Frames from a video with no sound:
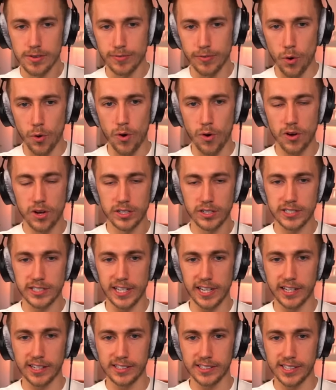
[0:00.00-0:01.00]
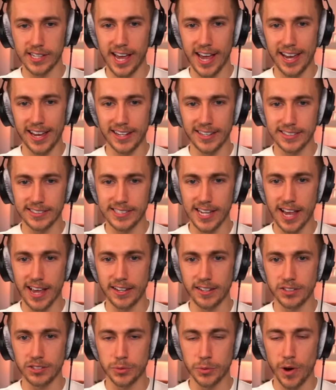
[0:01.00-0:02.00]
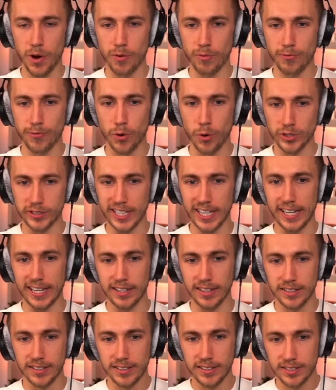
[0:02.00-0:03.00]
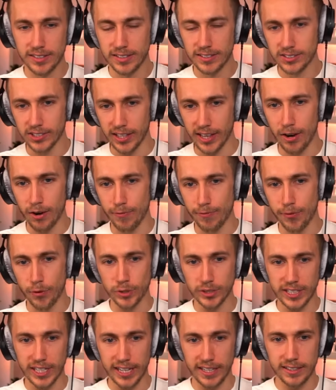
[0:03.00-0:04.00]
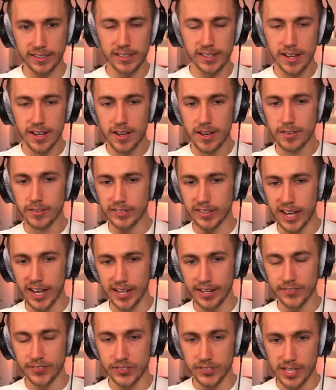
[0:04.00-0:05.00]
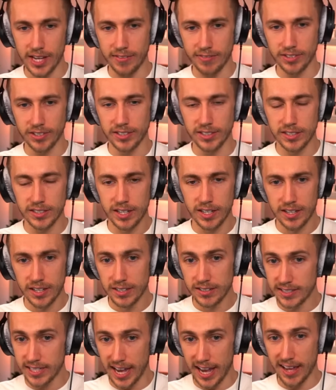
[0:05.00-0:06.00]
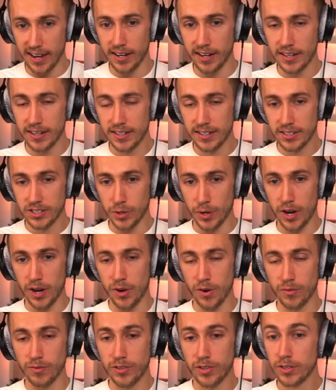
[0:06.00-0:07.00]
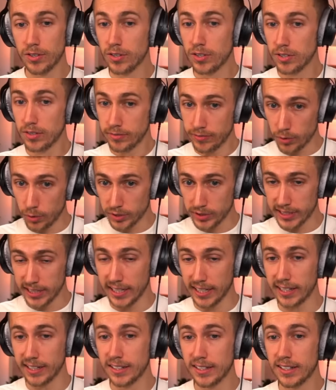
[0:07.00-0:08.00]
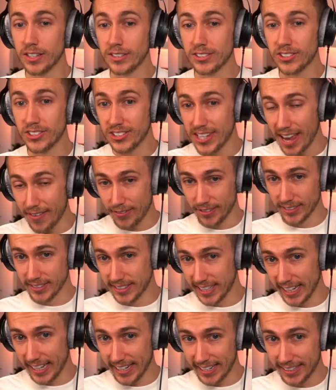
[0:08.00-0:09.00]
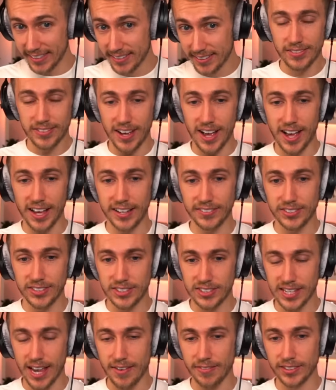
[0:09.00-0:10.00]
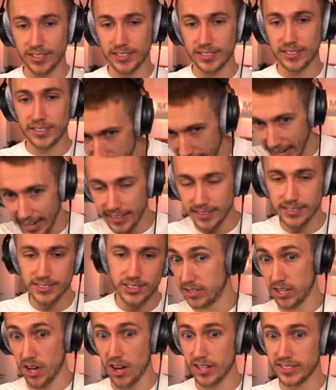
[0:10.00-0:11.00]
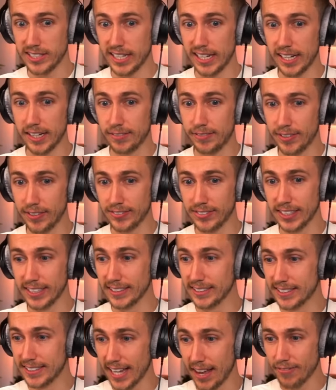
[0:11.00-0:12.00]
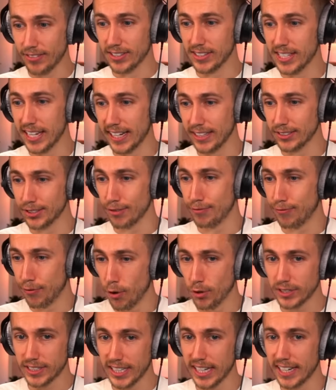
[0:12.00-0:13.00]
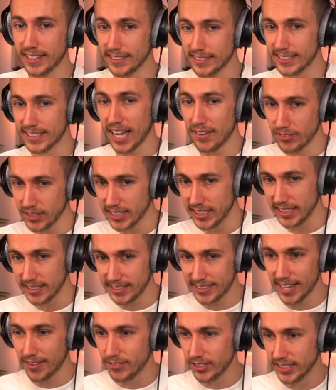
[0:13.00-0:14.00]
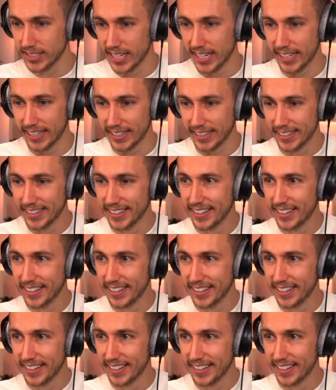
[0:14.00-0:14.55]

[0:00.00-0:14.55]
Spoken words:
4, 6, 8, 10, 12, 14. So they're on 14. 5, 7, 10, 12, 14, 17. 5, 7, 8, 13, 15, 17. So 14, 17, 17.